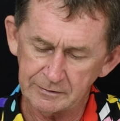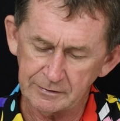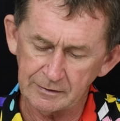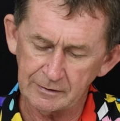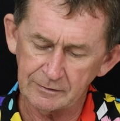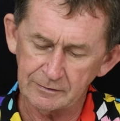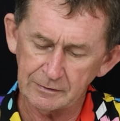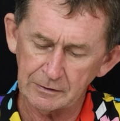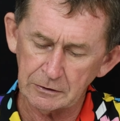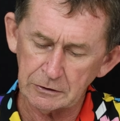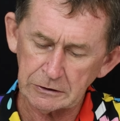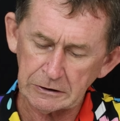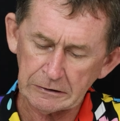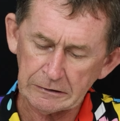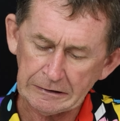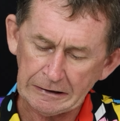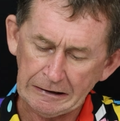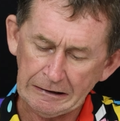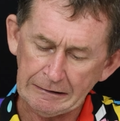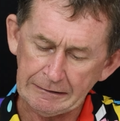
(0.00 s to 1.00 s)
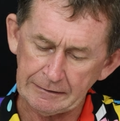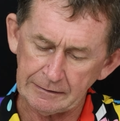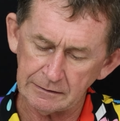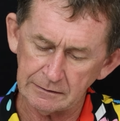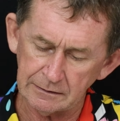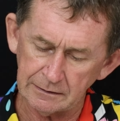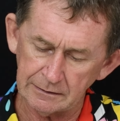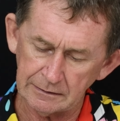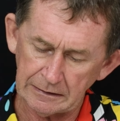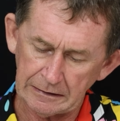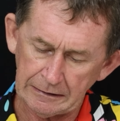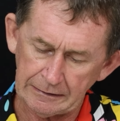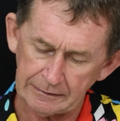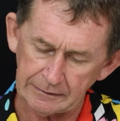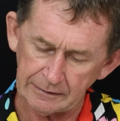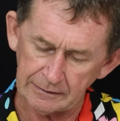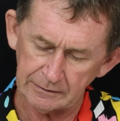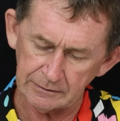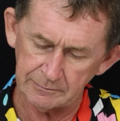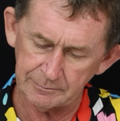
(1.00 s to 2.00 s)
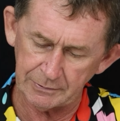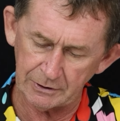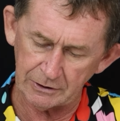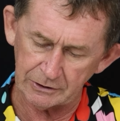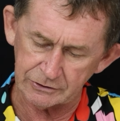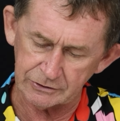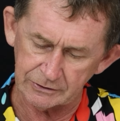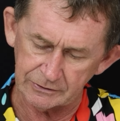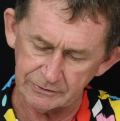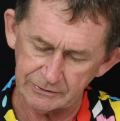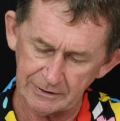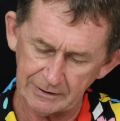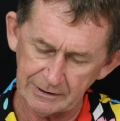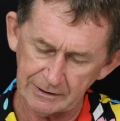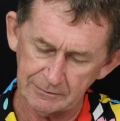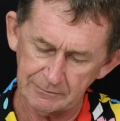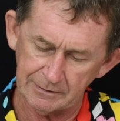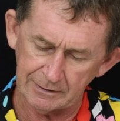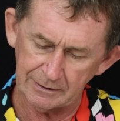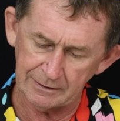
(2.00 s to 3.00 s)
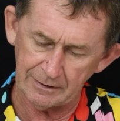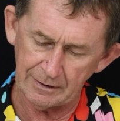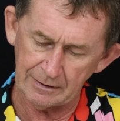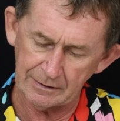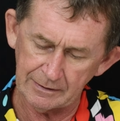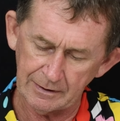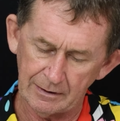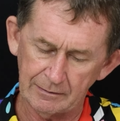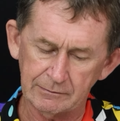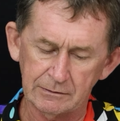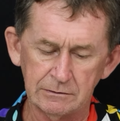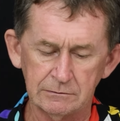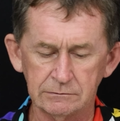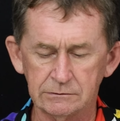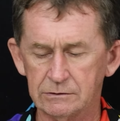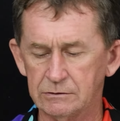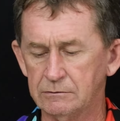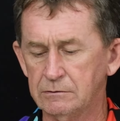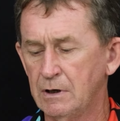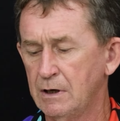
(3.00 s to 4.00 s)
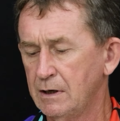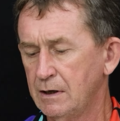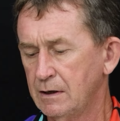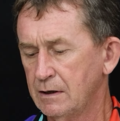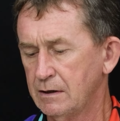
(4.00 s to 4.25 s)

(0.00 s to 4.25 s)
it's easier to clean than cleaning the brushes anyway. And I'm going to